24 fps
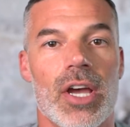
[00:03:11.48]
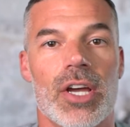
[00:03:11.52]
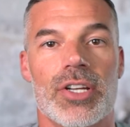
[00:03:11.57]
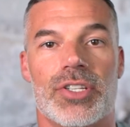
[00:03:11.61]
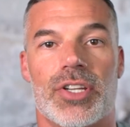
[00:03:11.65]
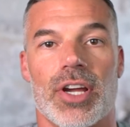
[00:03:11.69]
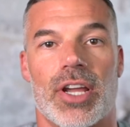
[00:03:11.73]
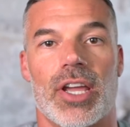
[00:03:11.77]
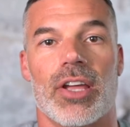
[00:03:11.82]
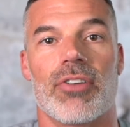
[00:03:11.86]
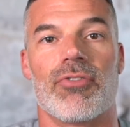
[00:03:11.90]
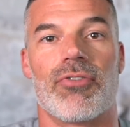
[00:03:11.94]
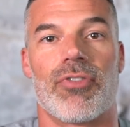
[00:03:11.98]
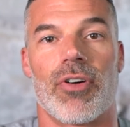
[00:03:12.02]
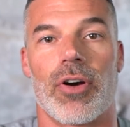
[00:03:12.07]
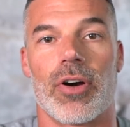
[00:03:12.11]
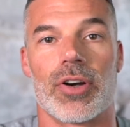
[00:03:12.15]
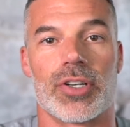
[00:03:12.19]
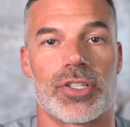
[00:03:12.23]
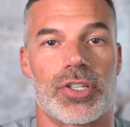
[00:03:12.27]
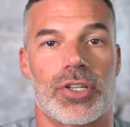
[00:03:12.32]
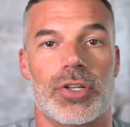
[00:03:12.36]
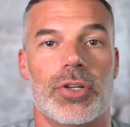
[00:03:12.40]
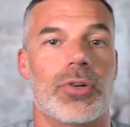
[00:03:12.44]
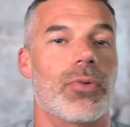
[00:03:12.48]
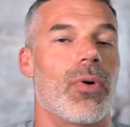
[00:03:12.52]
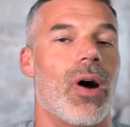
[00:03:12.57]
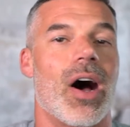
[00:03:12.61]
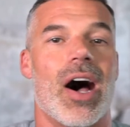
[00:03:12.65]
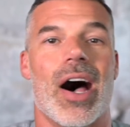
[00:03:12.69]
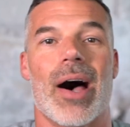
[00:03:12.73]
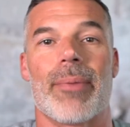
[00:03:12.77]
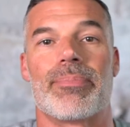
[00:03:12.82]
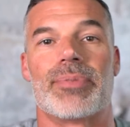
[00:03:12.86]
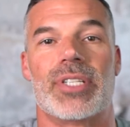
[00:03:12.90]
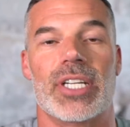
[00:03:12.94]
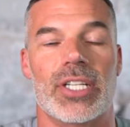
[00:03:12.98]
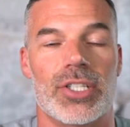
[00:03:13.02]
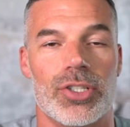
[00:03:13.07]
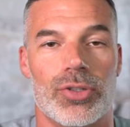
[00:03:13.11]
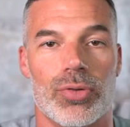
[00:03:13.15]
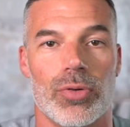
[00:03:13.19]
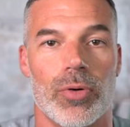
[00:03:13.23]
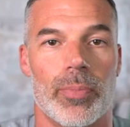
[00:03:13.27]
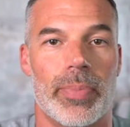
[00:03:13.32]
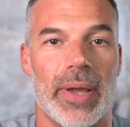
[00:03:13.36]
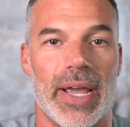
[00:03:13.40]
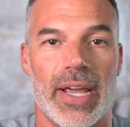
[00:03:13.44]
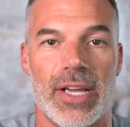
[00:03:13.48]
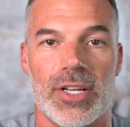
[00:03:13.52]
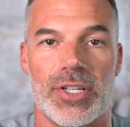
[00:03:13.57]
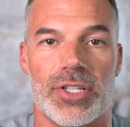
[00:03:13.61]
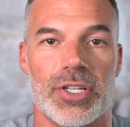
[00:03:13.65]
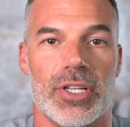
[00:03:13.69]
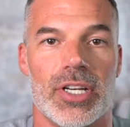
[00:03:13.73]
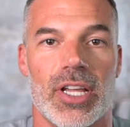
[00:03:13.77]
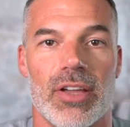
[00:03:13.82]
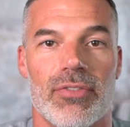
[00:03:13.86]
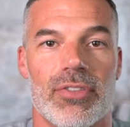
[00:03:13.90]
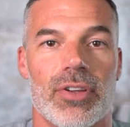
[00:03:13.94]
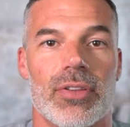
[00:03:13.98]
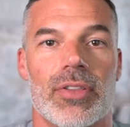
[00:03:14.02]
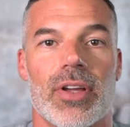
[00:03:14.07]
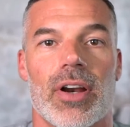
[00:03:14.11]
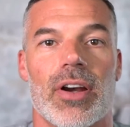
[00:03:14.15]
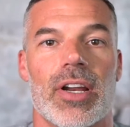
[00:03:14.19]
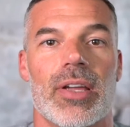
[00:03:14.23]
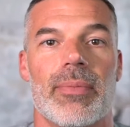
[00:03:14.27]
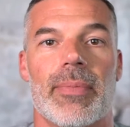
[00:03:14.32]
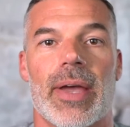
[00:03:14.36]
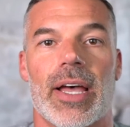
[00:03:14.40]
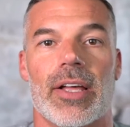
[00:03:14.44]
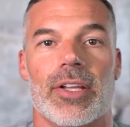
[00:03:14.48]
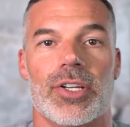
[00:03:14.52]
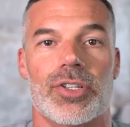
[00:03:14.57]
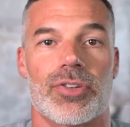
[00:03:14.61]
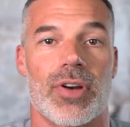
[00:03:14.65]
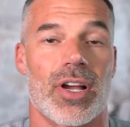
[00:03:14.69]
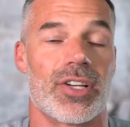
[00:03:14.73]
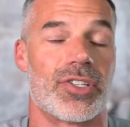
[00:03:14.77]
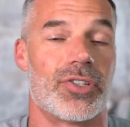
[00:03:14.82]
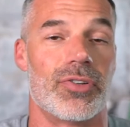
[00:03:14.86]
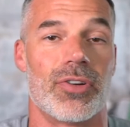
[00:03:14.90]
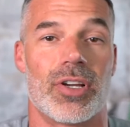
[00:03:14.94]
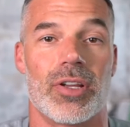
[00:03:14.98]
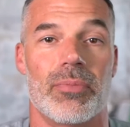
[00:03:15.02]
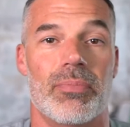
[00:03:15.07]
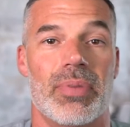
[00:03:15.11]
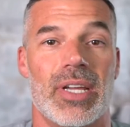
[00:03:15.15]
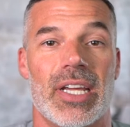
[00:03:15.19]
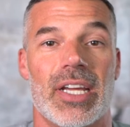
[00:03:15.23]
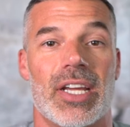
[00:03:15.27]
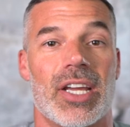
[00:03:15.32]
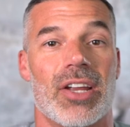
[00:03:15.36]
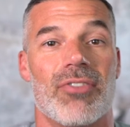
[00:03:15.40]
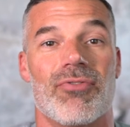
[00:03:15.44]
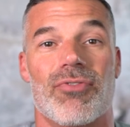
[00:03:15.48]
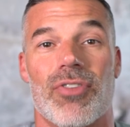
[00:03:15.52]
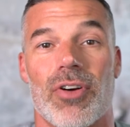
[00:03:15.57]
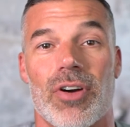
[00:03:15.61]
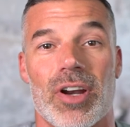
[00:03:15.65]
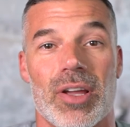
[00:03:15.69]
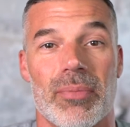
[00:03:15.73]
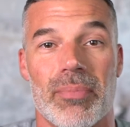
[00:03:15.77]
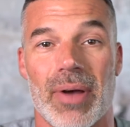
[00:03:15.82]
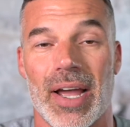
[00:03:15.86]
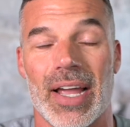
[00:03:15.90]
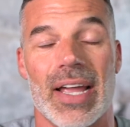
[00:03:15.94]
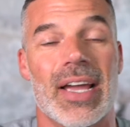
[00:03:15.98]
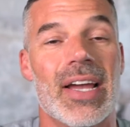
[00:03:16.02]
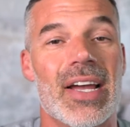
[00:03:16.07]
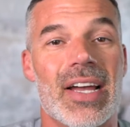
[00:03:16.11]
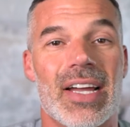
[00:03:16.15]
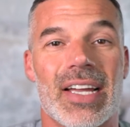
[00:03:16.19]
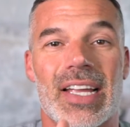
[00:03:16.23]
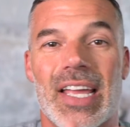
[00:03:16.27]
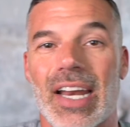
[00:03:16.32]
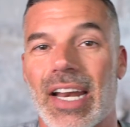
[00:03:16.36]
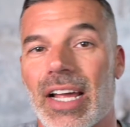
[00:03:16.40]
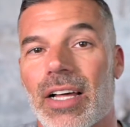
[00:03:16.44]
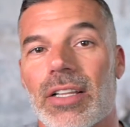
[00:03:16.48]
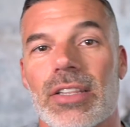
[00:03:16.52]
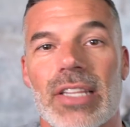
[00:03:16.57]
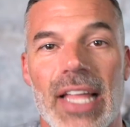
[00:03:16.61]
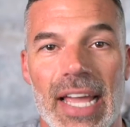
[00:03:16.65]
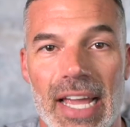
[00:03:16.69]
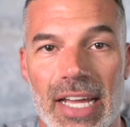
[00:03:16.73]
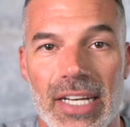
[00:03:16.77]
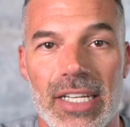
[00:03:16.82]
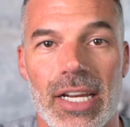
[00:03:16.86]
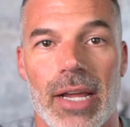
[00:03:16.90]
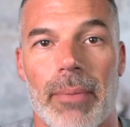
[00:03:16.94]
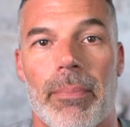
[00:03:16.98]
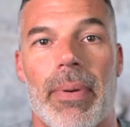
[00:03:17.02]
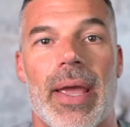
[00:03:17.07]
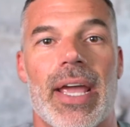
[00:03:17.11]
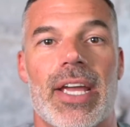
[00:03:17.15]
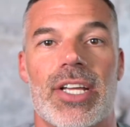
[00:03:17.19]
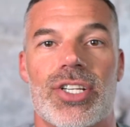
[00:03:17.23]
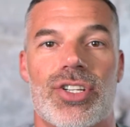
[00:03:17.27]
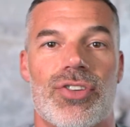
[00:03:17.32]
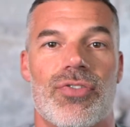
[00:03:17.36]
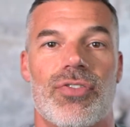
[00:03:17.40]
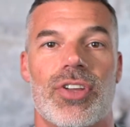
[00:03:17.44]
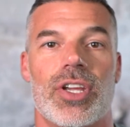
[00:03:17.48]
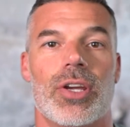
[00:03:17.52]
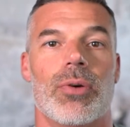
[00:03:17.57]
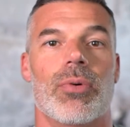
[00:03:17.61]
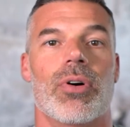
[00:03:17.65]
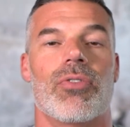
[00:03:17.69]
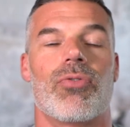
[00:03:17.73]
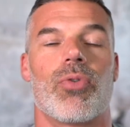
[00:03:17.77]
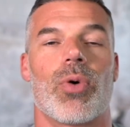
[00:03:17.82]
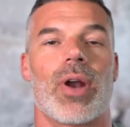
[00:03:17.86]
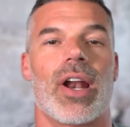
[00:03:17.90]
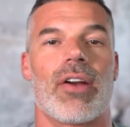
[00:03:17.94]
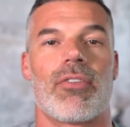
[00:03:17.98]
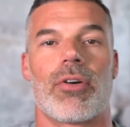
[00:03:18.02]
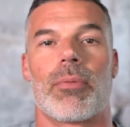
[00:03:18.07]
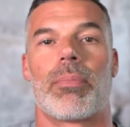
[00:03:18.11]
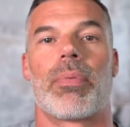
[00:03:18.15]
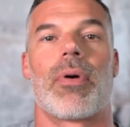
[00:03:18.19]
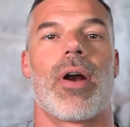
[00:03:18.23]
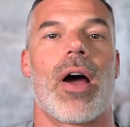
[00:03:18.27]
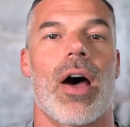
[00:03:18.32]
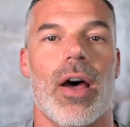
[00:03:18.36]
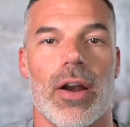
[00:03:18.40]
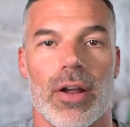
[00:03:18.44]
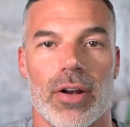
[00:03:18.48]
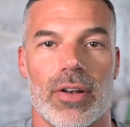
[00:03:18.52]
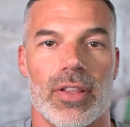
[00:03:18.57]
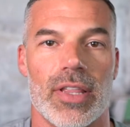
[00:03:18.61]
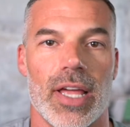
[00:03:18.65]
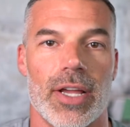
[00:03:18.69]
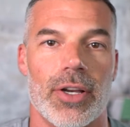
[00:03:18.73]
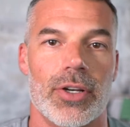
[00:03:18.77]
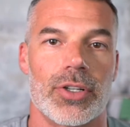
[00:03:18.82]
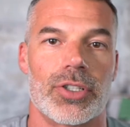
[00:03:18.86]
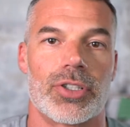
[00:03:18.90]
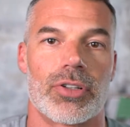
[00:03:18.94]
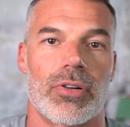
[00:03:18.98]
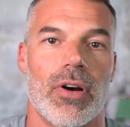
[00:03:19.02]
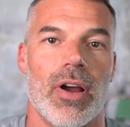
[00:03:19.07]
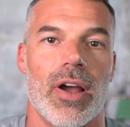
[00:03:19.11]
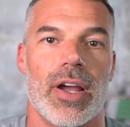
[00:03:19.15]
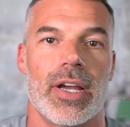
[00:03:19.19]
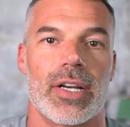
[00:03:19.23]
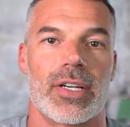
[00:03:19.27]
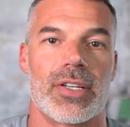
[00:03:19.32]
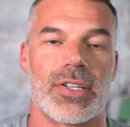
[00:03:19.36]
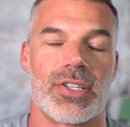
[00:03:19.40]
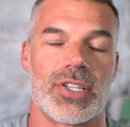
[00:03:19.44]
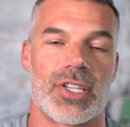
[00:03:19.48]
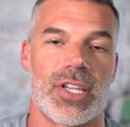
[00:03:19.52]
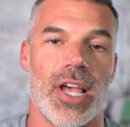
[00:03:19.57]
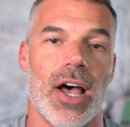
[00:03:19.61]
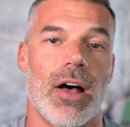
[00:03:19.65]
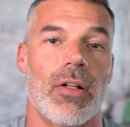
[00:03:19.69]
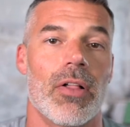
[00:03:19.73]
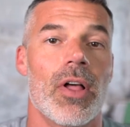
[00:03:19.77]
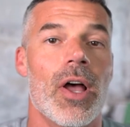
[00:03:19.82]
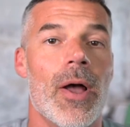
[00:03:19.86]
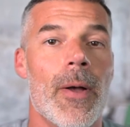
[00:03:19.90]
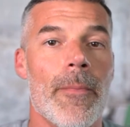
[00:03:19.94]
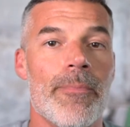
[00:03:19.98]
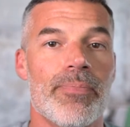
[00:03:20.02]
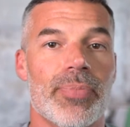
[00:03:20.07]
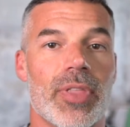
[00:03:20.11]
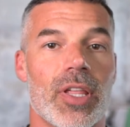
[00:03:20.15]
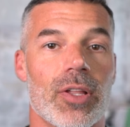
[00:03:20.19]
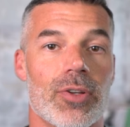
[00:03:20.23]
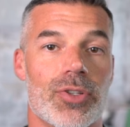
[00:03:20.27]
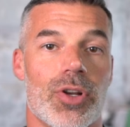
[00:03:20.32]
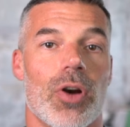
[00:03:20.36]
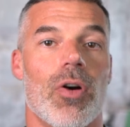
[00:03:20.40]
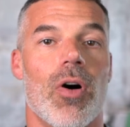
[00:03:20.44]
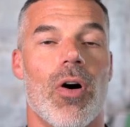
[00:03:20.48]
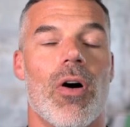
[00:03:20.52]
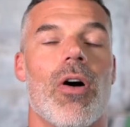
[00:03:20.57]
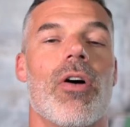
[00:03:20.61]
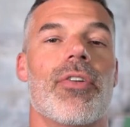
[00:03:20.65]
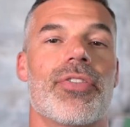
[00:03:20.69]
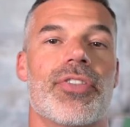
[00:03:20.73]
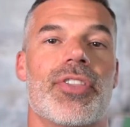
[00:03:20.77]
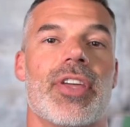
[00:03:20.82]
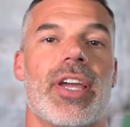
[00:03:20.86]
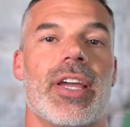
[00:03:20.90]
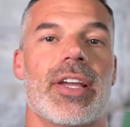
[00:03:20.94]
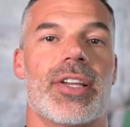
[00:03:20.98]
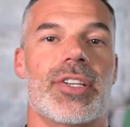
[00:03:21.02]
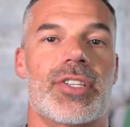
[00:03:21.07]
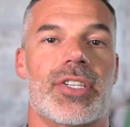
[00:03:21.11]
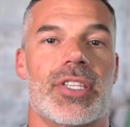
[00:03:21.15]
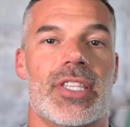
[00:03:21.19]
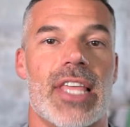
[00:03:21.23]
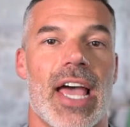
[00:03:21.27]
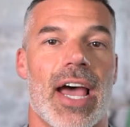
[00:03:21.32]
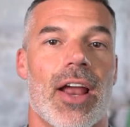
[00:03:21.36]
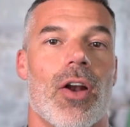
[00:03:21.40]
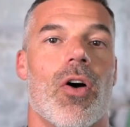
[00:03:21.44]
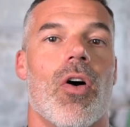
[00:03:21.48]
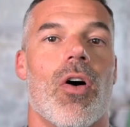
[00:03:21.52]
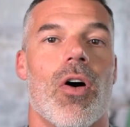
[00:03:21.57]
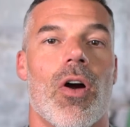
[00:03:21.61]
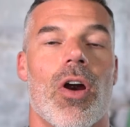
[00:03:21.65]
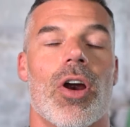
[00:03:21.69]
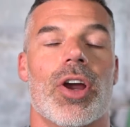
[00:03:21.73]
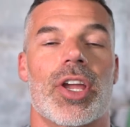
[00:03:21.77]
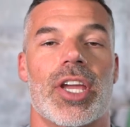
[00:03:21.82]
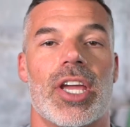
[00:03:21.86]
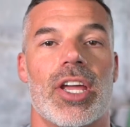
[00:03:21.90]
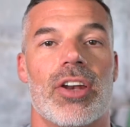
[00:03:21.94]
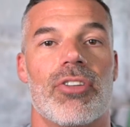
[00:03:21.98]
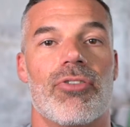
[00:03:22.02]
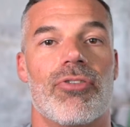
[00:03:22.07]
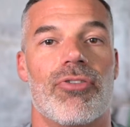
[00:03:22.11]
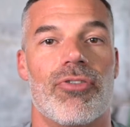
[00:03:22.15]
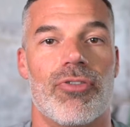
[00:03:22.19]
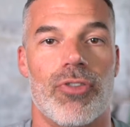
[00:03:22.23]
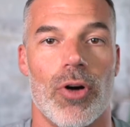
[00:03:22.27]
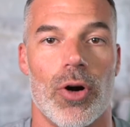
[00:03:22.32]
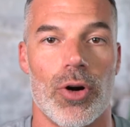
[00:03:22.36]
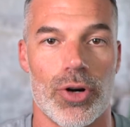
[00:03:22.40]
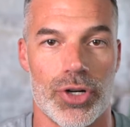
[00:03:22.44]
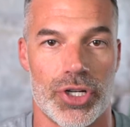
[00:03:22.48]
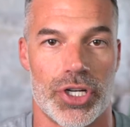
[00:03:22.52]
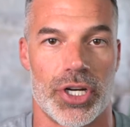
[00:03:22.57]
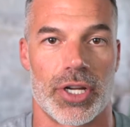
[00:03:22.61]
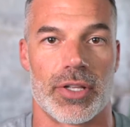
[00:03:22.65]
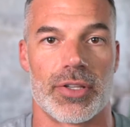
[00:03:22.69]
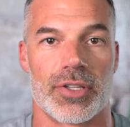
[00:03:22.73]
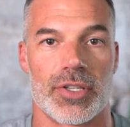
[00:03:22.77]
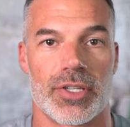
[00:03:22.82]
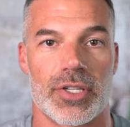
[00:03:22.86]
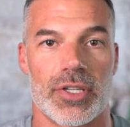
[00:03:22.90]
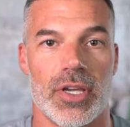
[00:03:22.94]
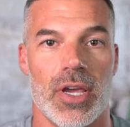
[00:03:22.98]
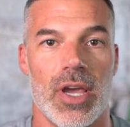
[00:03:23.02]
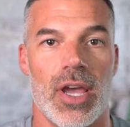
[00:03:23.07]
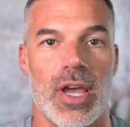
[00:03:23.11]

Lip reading: to convert to opt into a page and give you their email address. You could be converting by getting a landing page view of whatever product that you're trying to sell. Those are all things that are conversions.